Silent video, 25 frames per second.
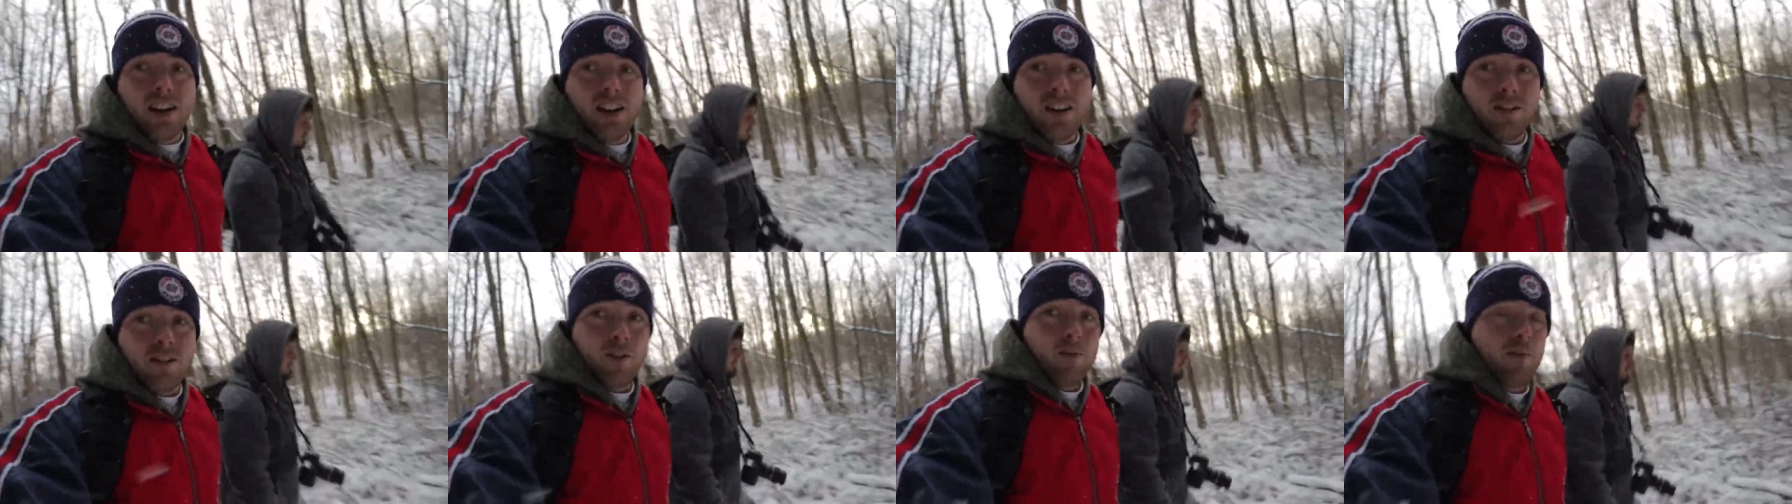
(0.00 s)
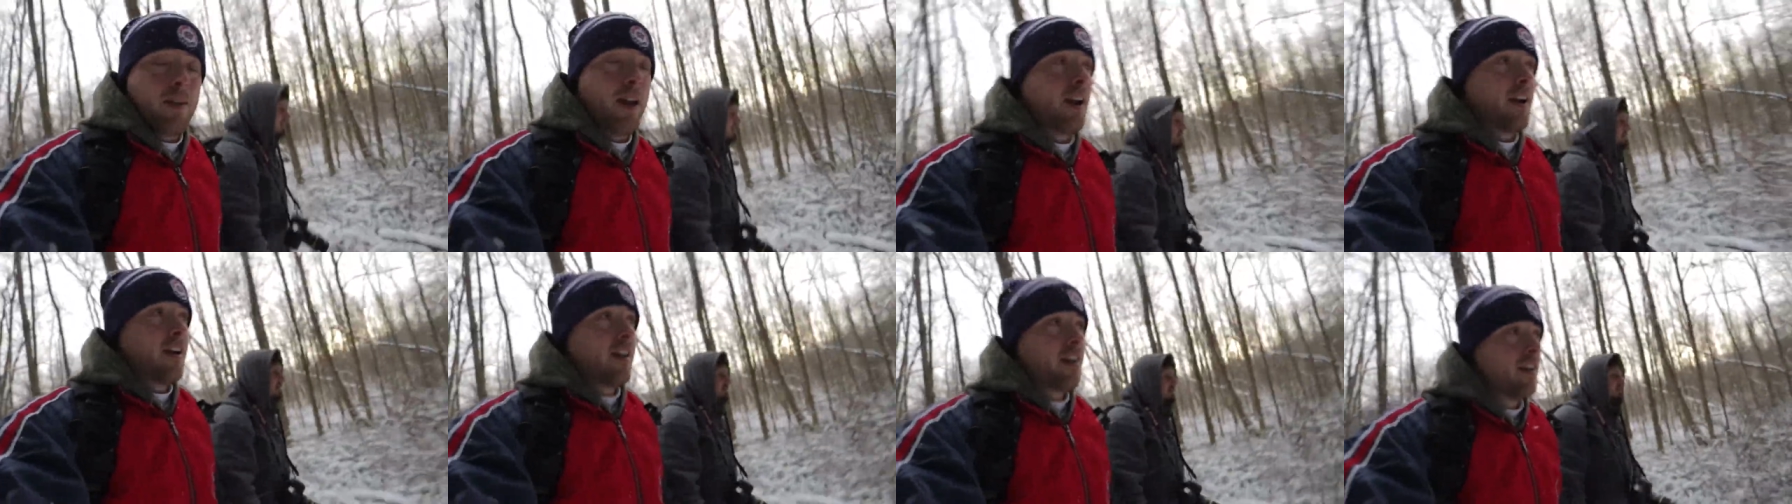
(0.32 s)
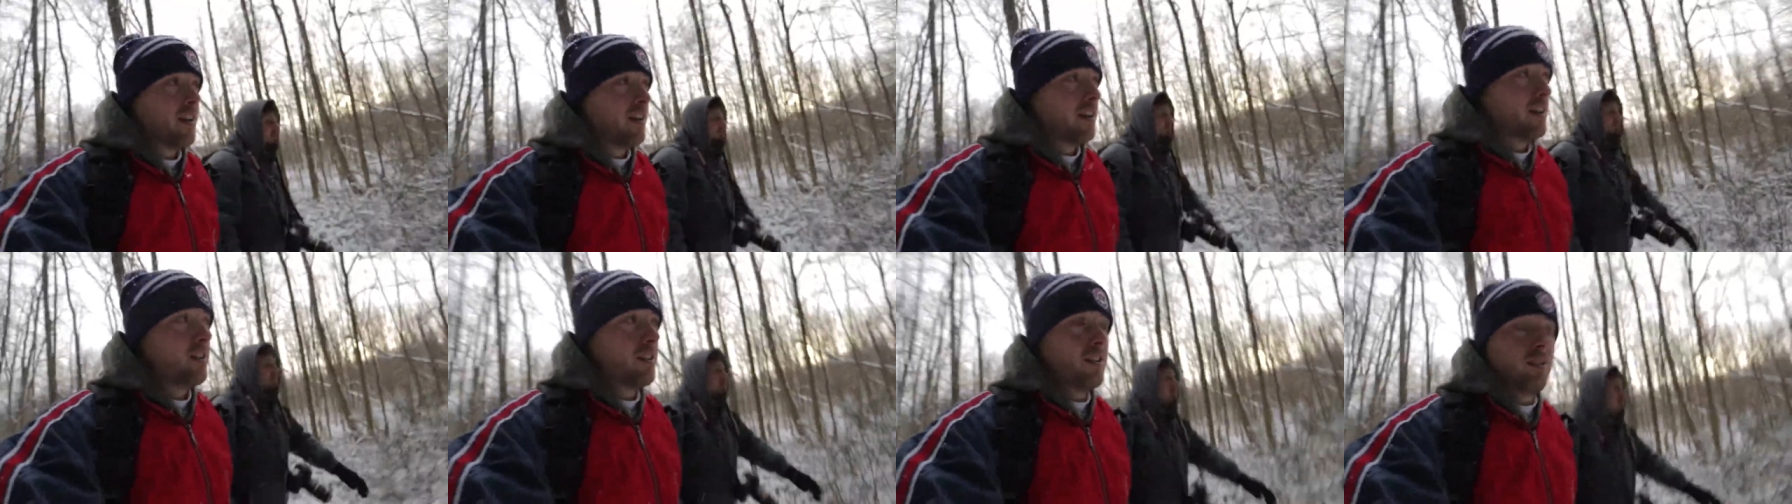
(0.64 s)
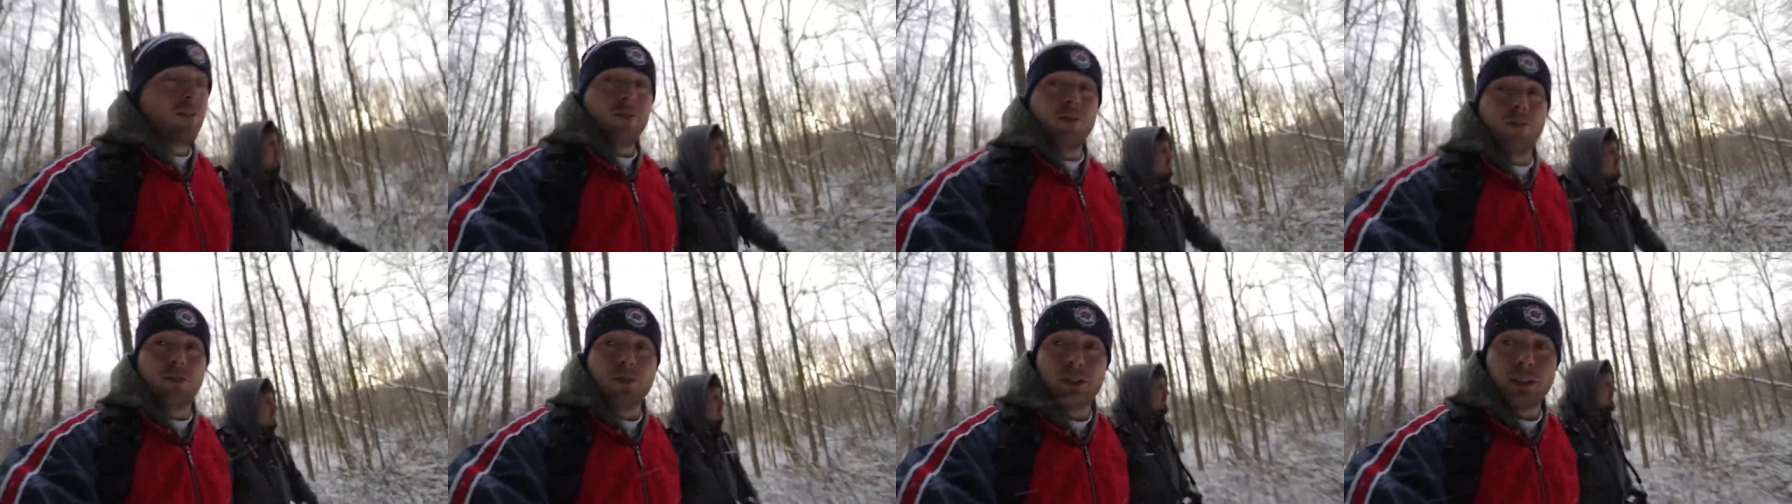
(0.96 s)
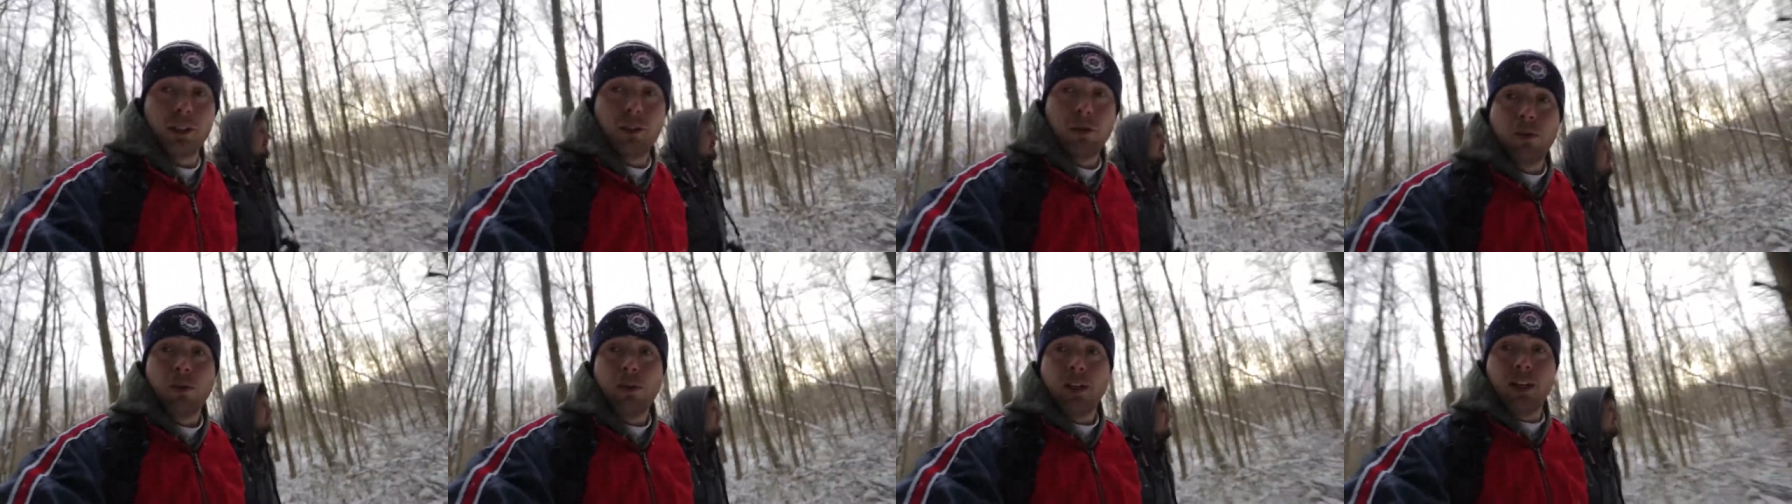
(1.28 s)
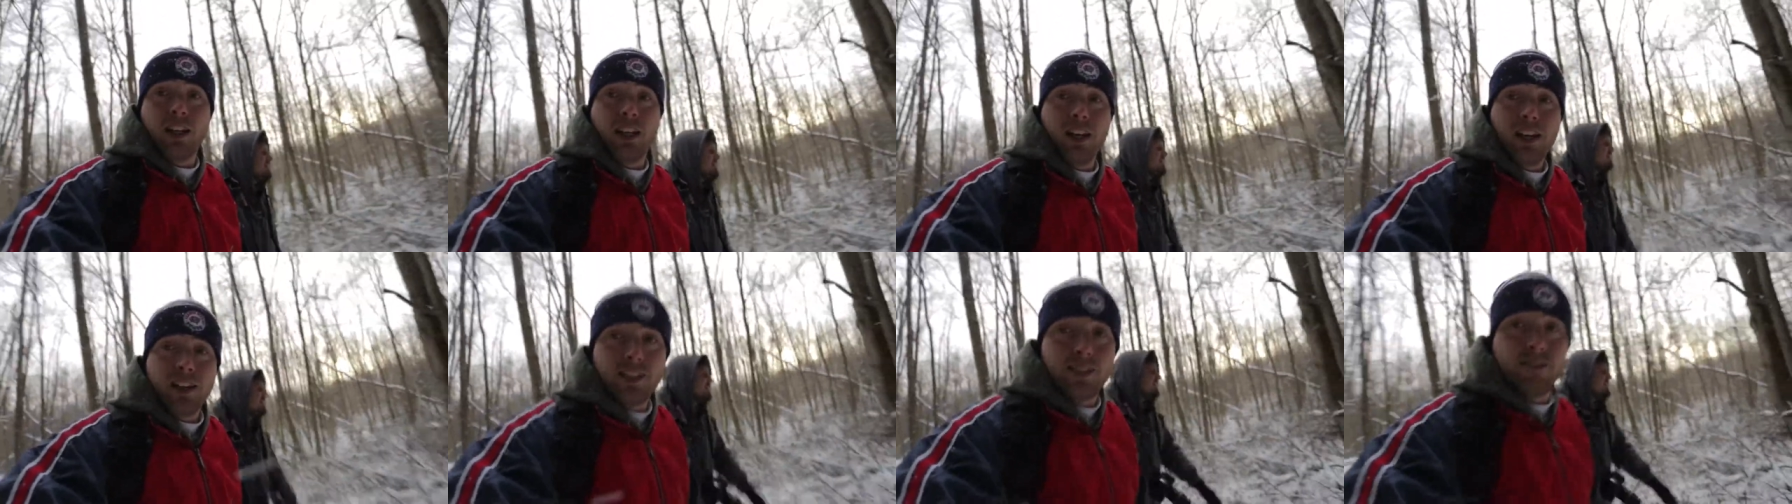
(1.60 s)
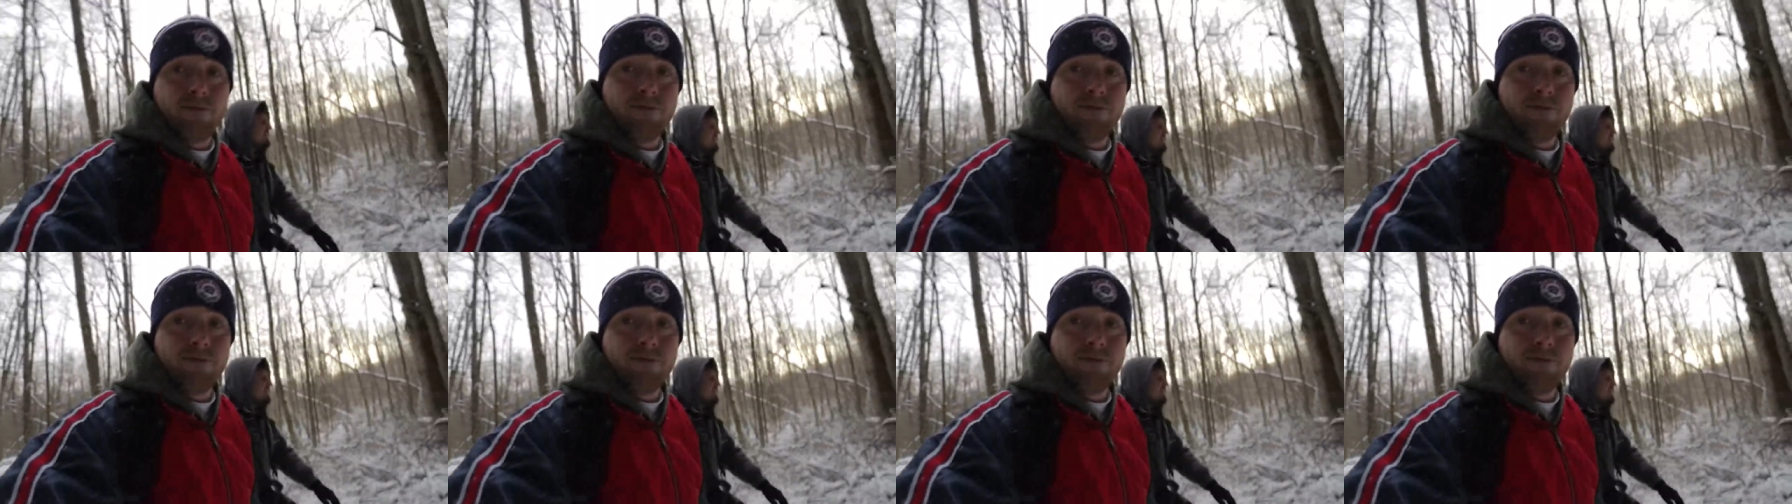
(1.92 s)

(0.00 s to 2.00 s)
from there, we'll see what we can get.